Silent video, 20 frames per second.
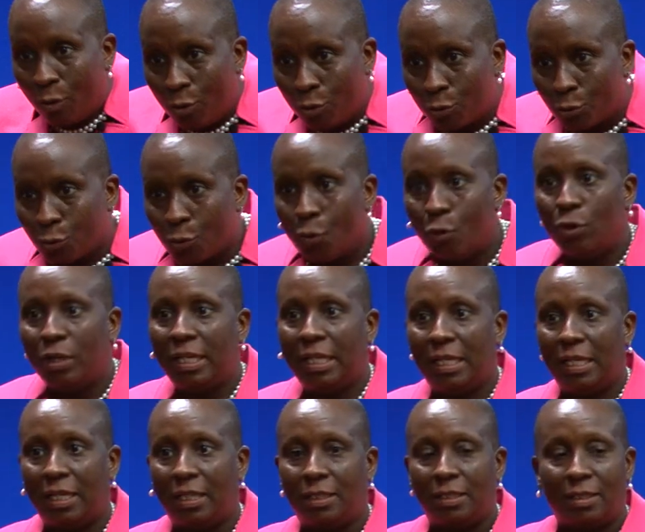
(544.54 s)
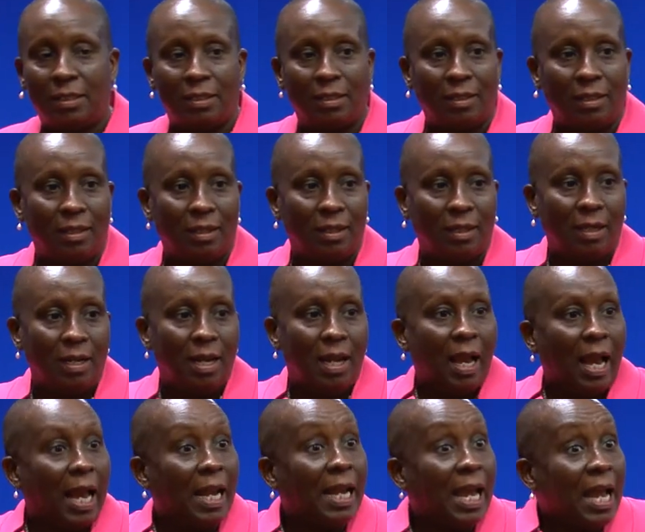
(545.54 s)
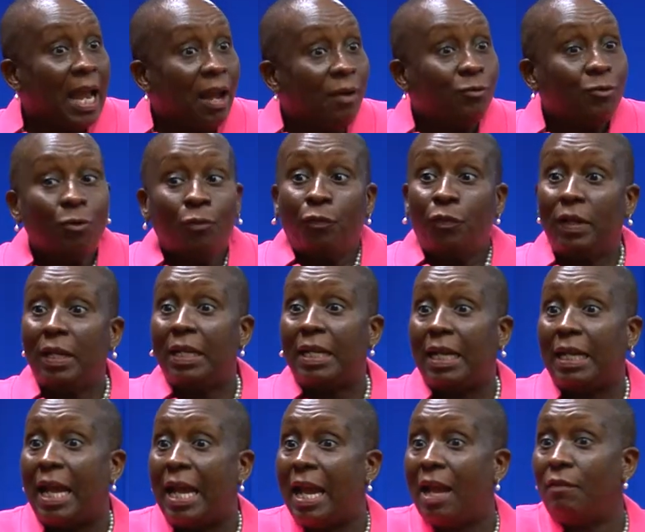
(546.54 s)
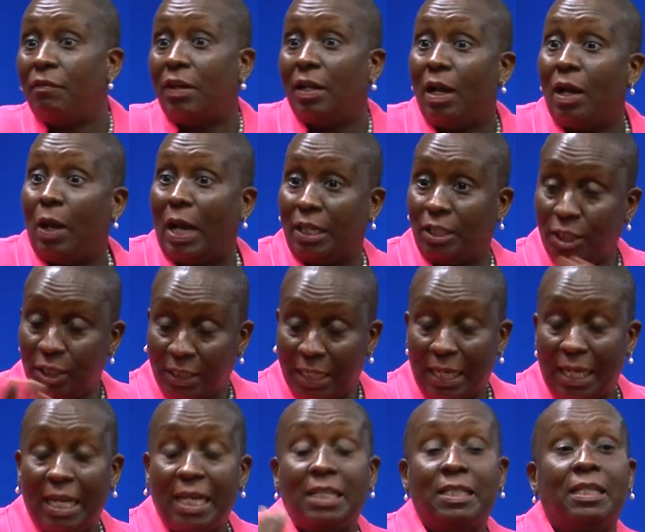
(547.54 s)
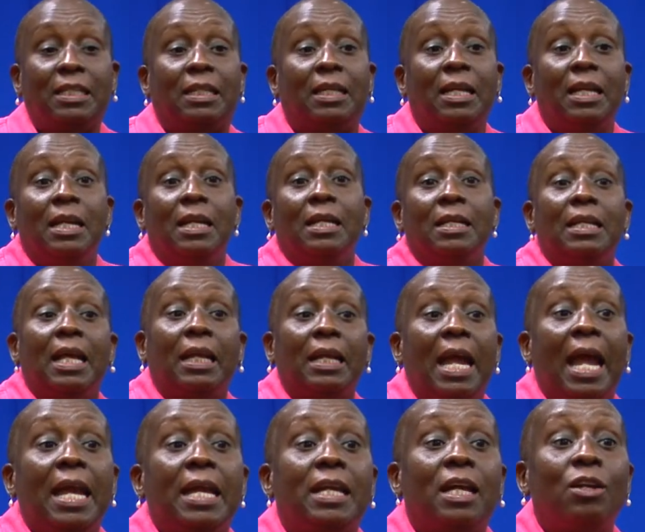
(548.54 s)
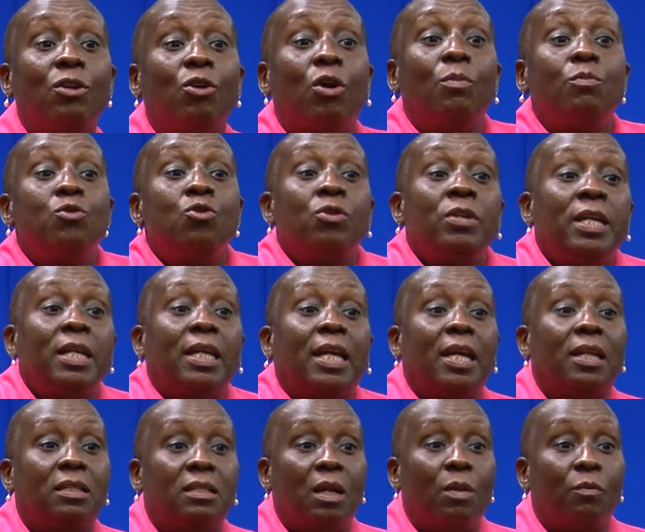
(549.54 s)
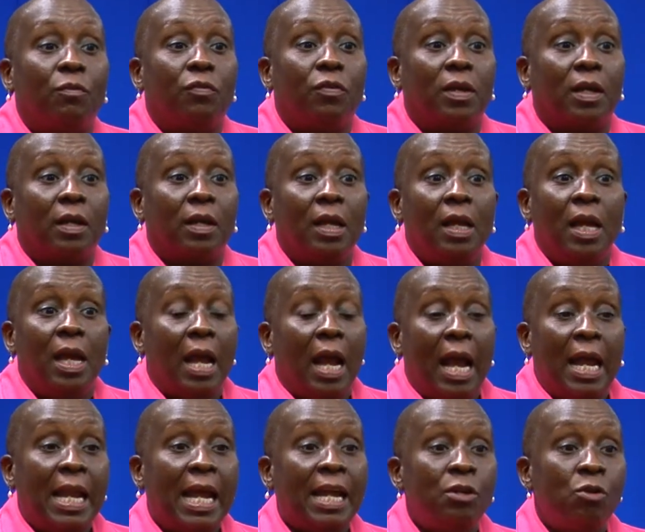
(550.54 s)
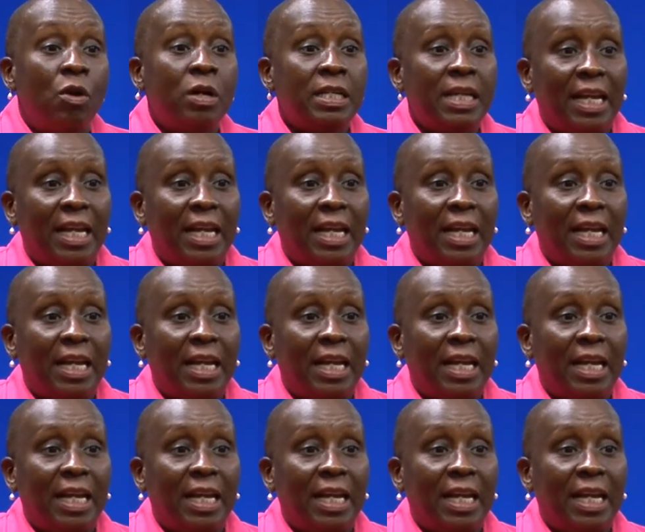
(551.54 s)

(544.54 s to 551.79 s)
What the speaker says: own role in it. And I have to feel that I have, as he said, listen, that I can communicate something. And I don't